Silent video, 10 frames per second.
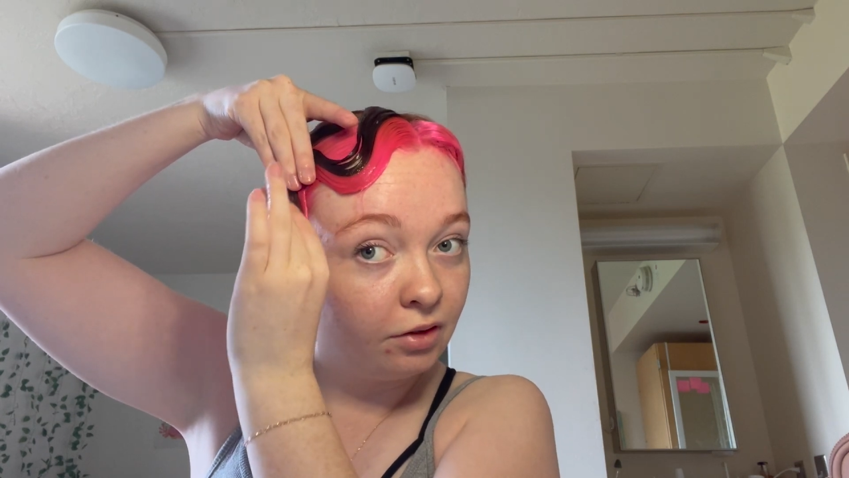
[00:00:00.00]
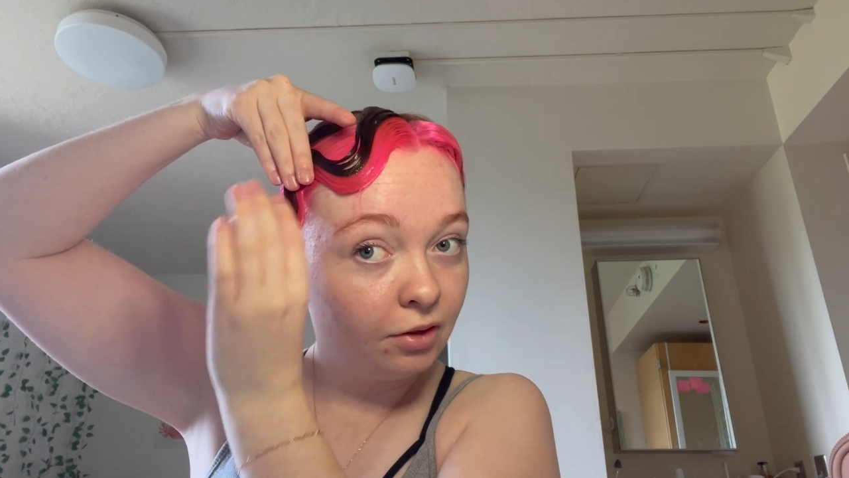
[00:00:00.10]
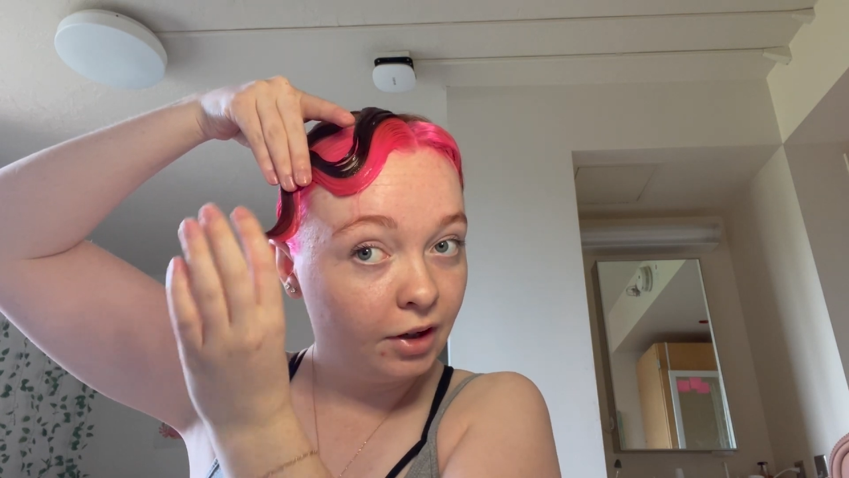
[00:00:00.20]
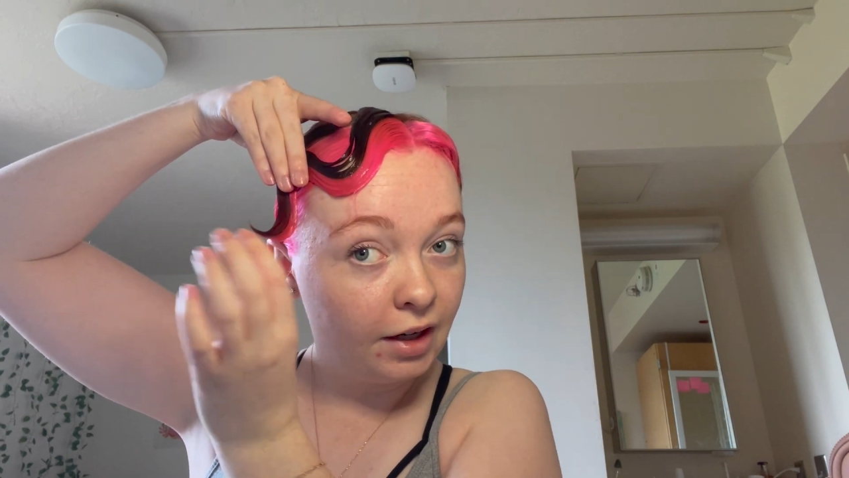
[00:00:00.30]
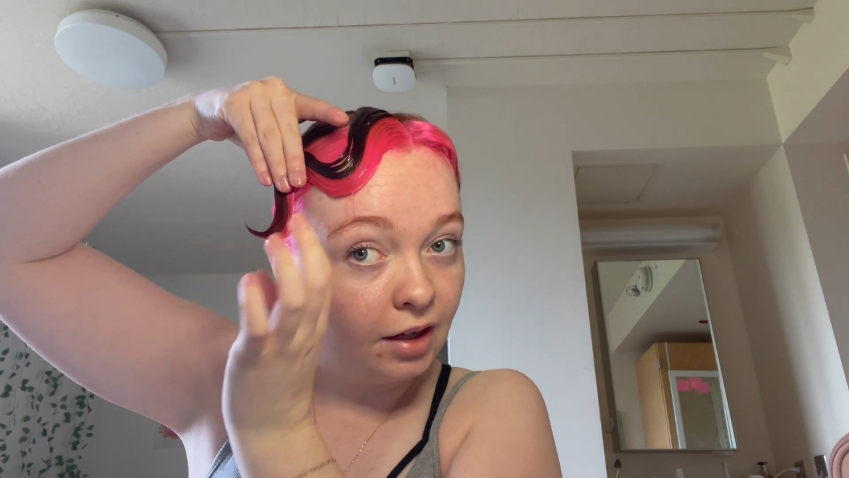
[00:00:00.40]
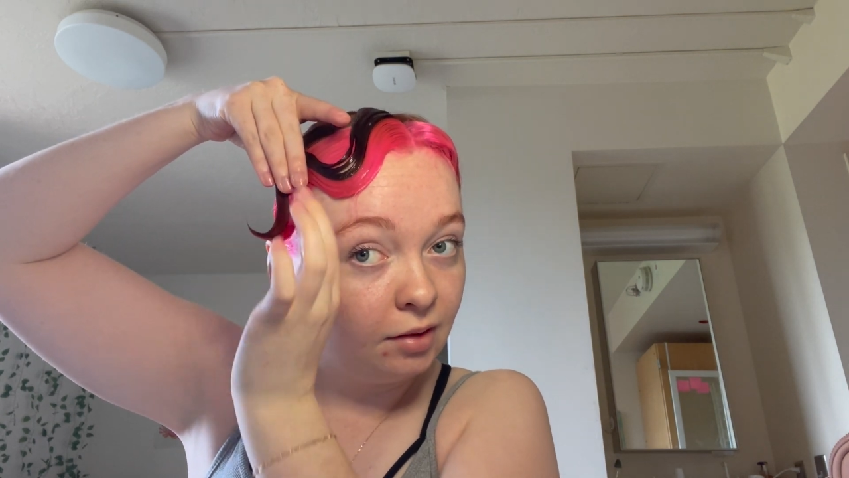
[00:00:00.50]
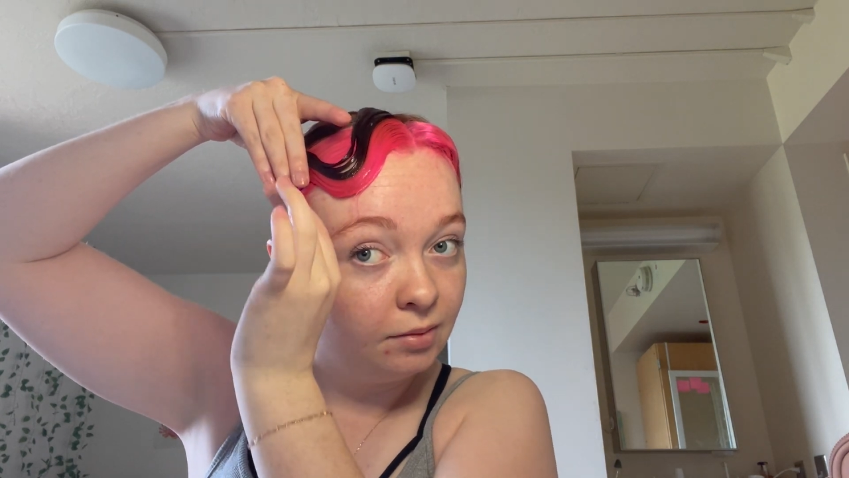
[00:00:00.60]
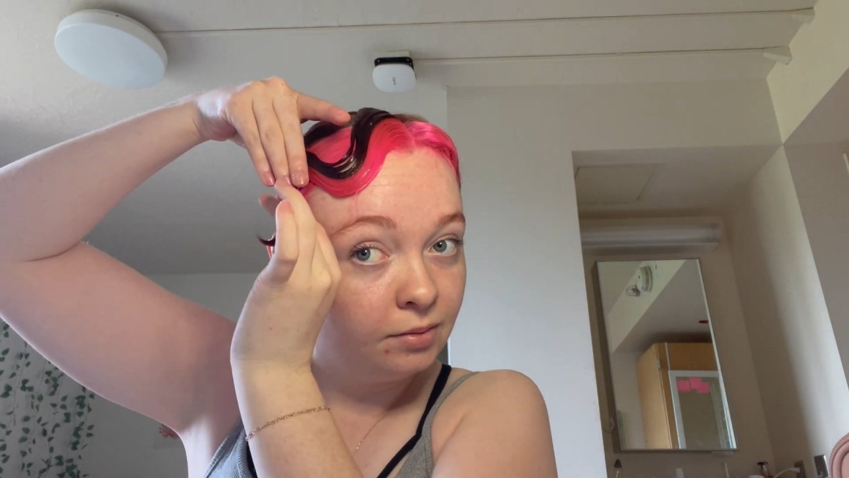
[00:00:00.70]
forehead